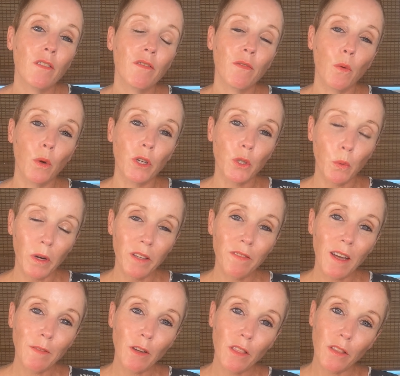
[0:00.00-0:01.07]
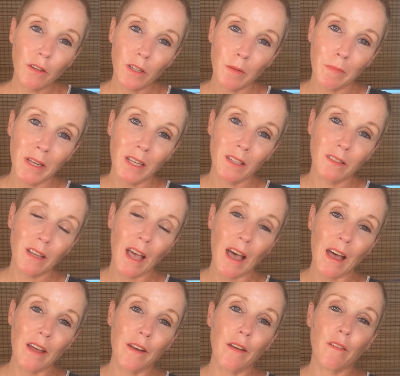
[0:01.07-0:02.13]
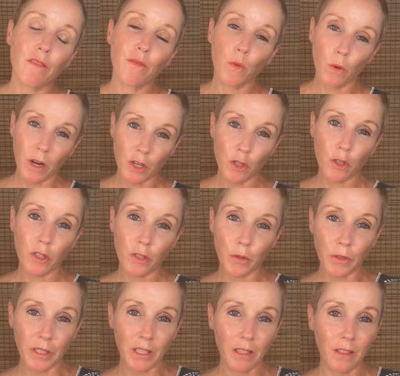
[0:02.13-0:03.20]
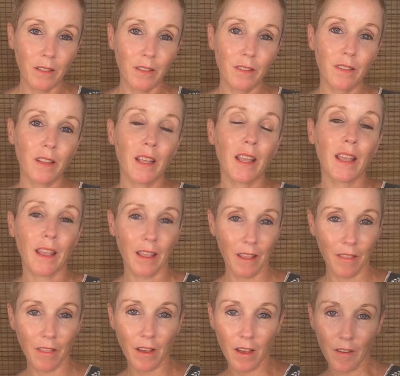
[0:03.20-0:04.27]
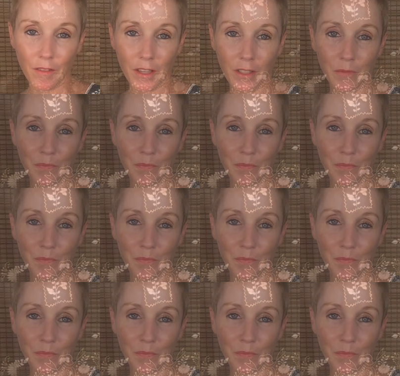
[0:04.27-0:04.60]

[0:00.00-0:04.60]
for 25 to 30 minutes at 400 degrees in the oven.